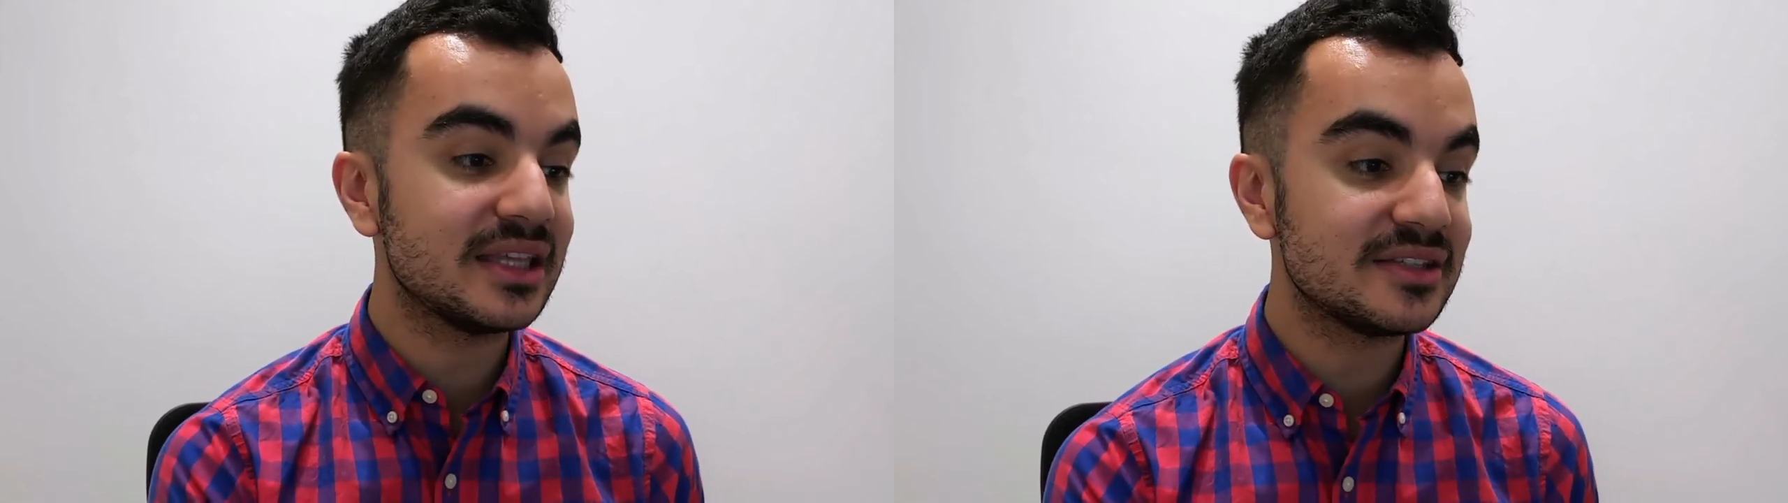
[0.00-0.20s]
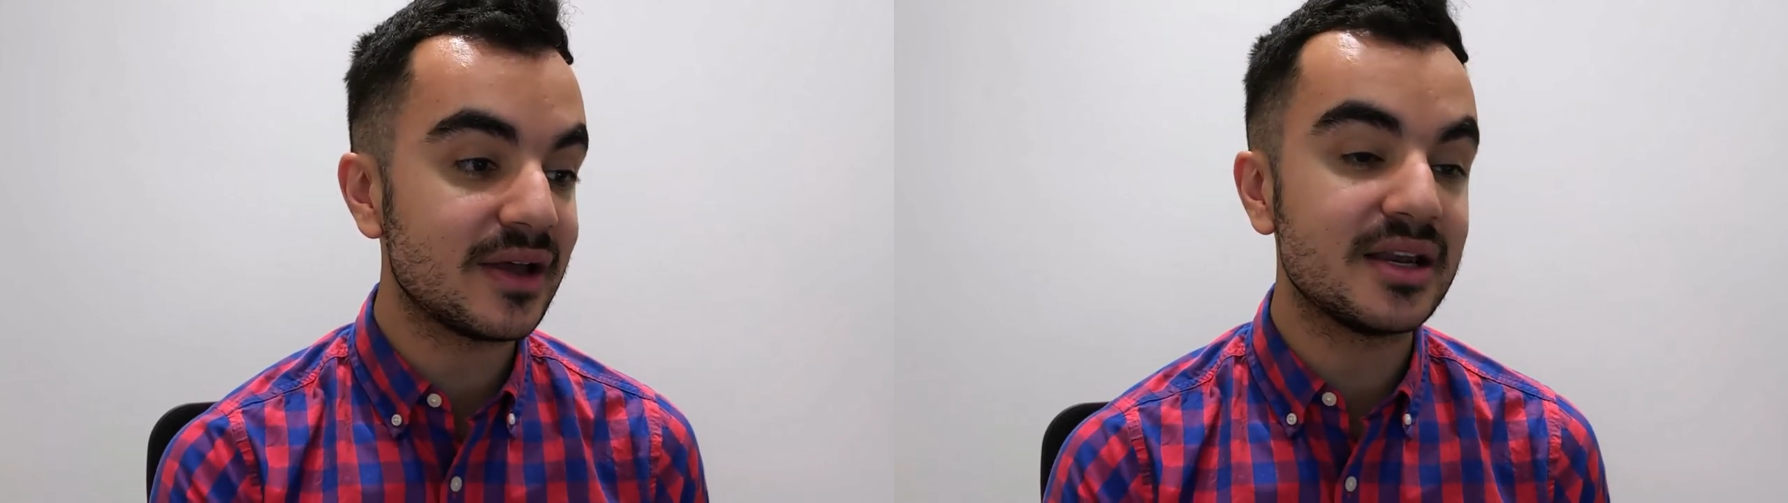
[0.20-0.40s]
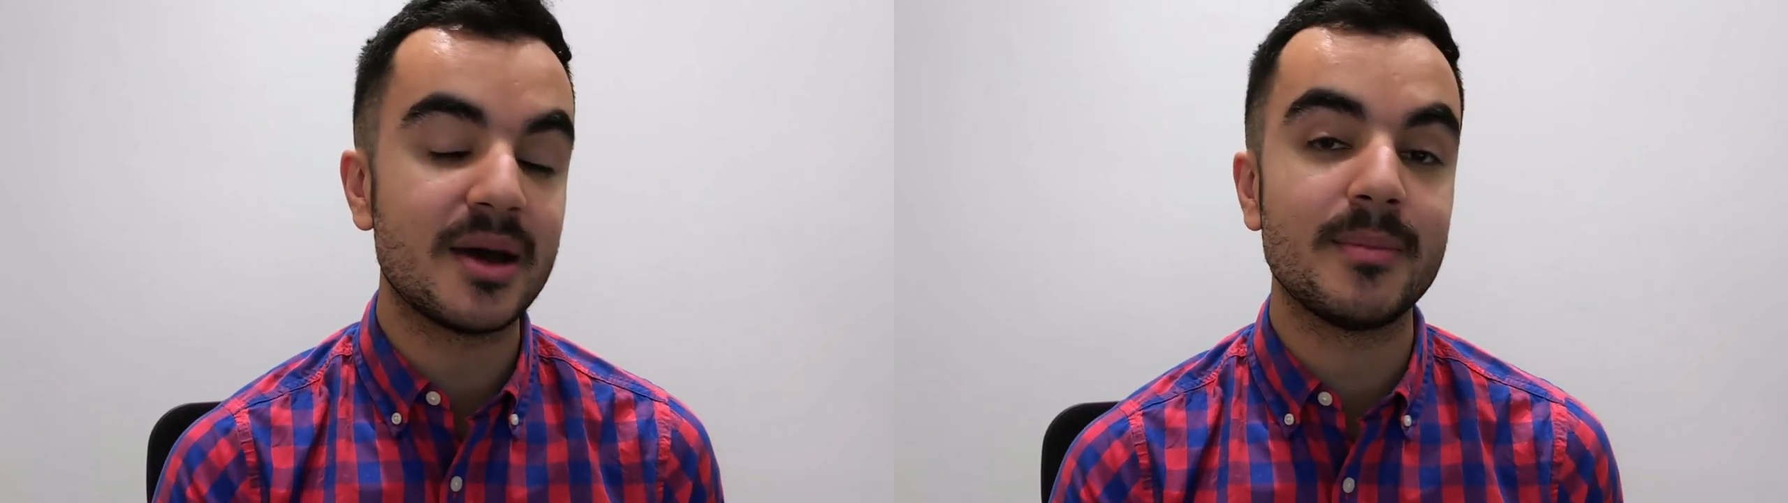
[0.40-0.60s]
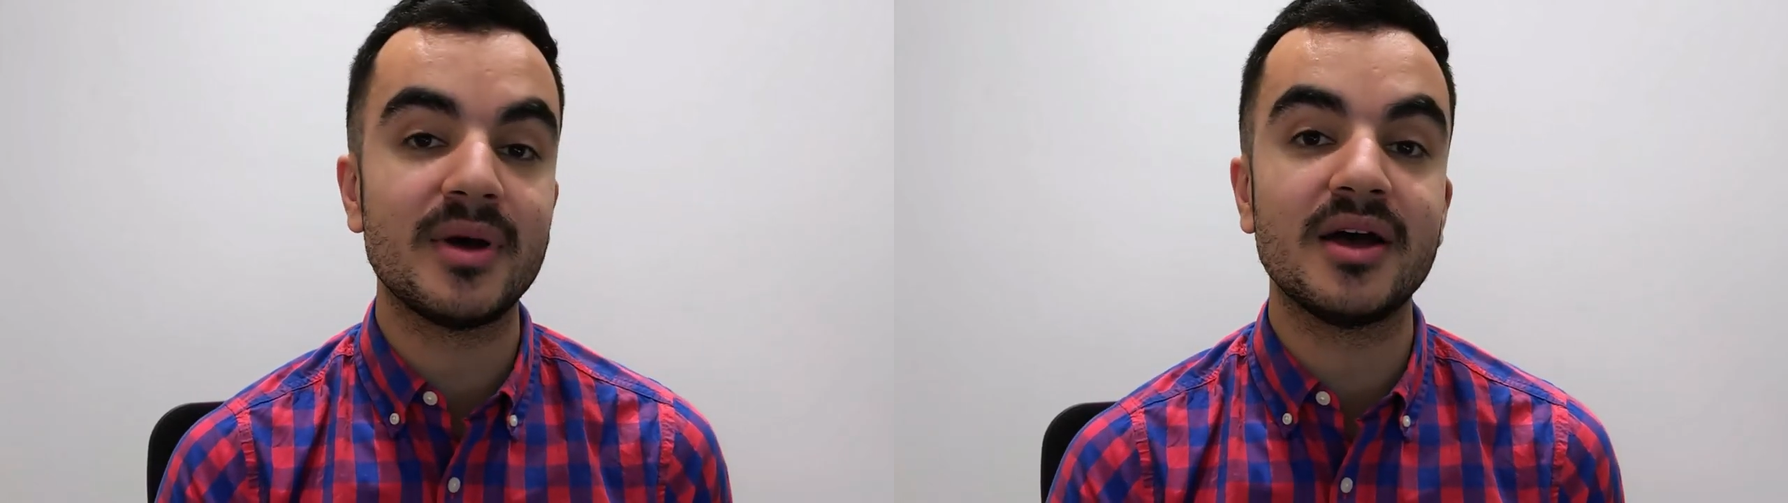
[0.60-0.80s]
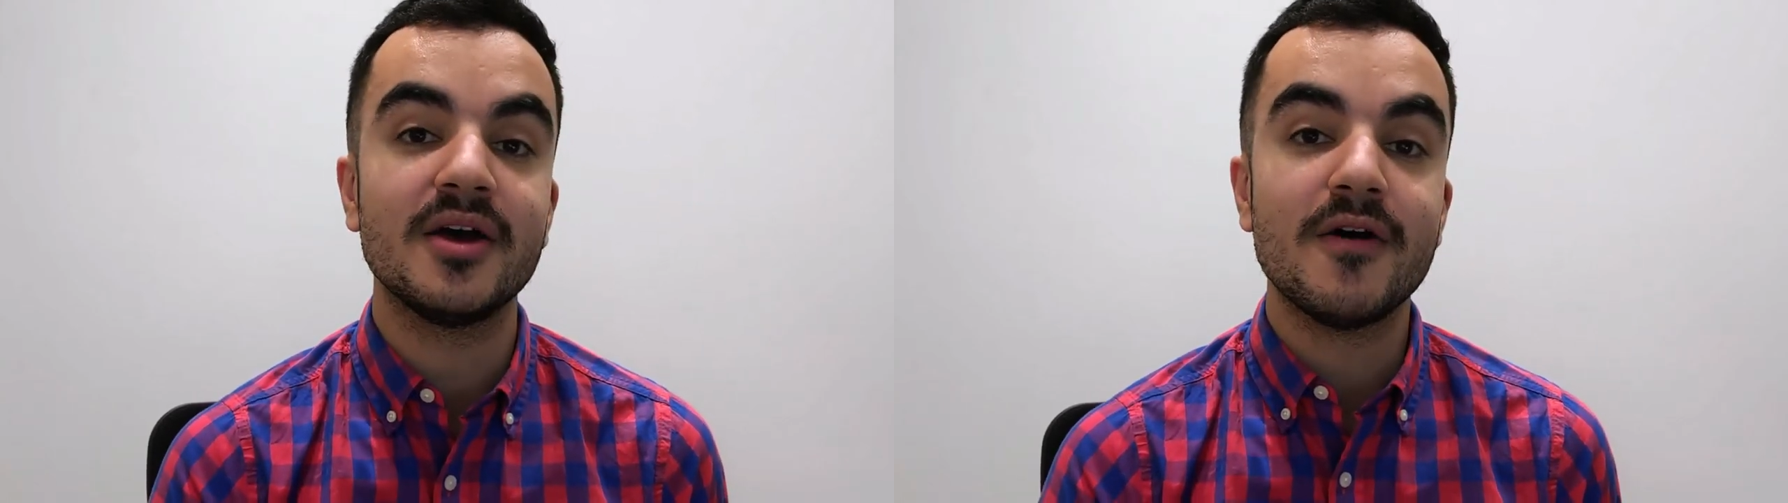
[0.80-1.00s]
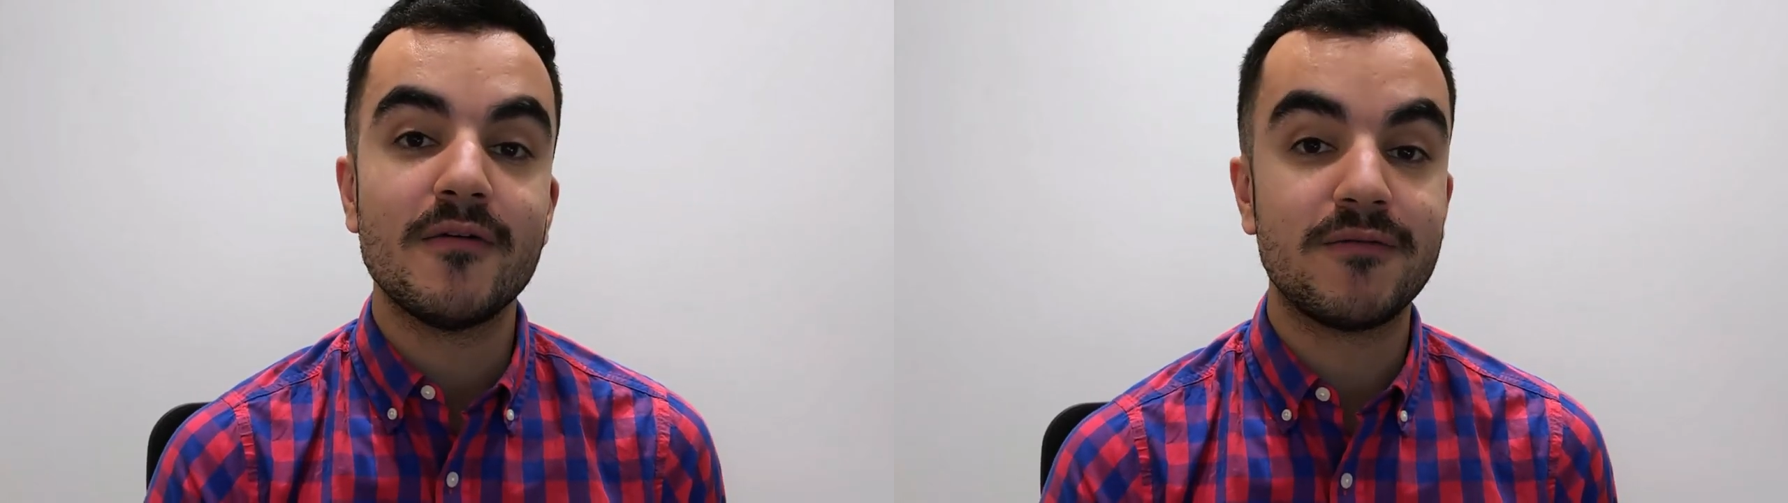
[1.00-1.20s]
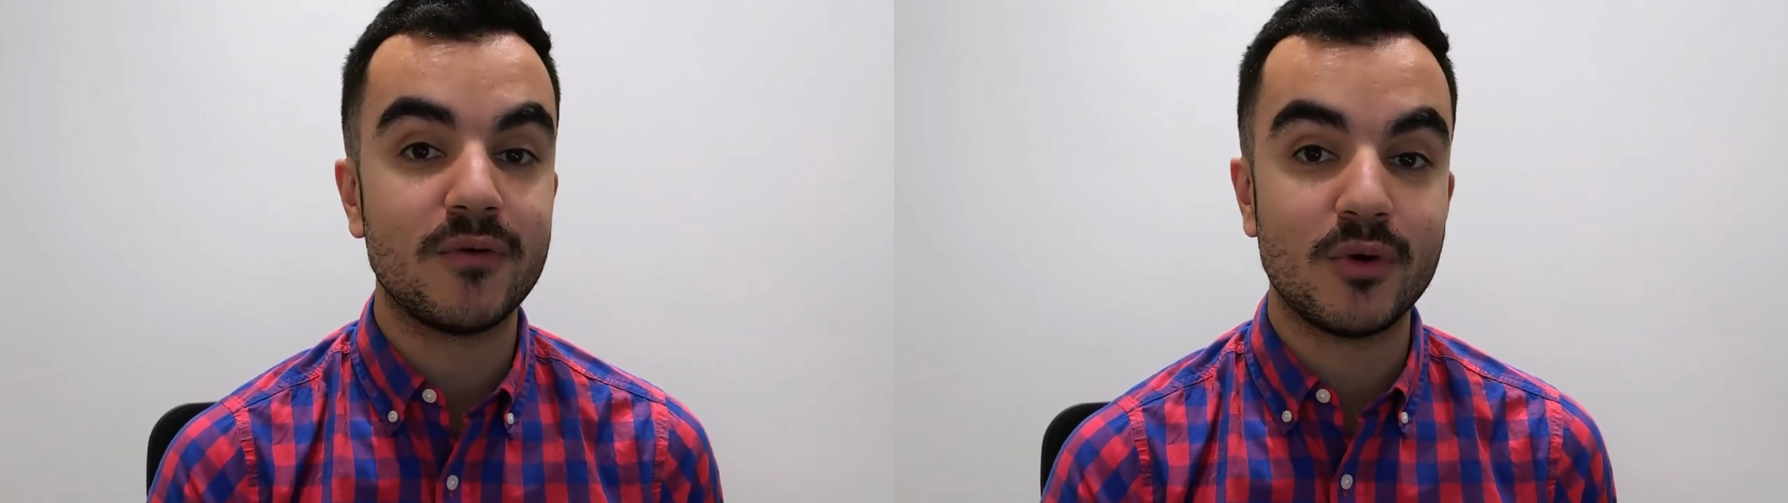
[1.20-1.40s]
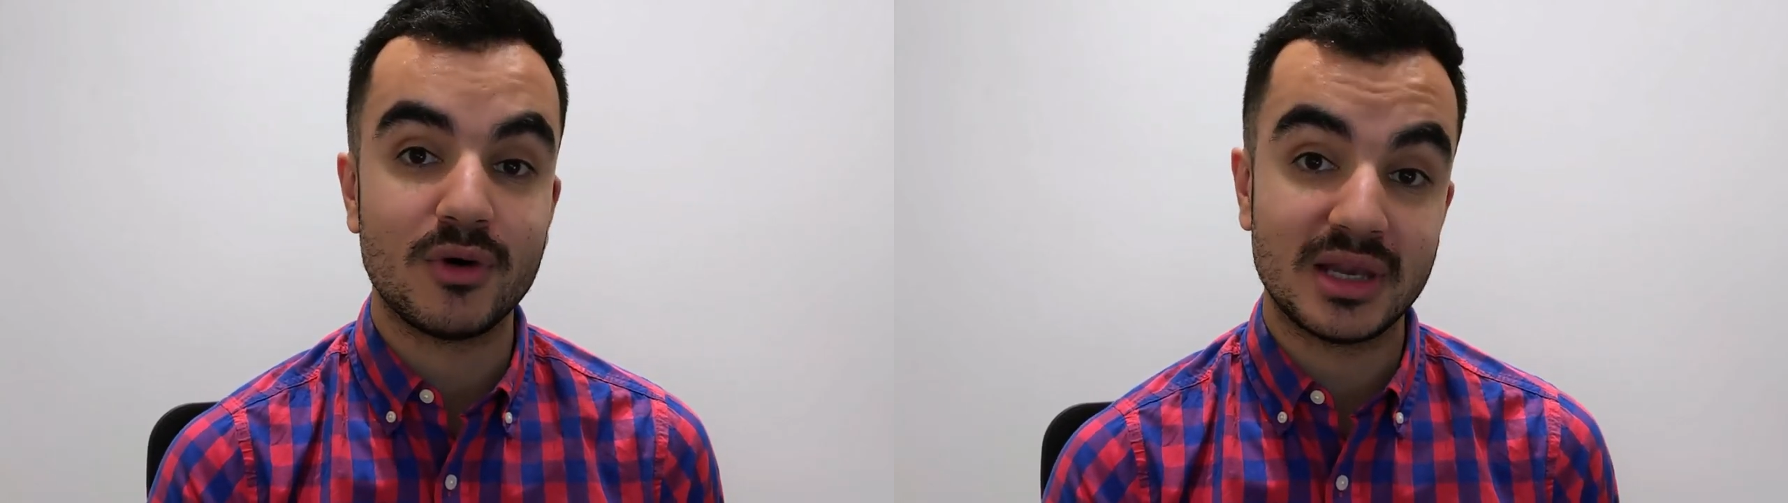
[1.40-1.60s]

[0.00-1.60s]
this number for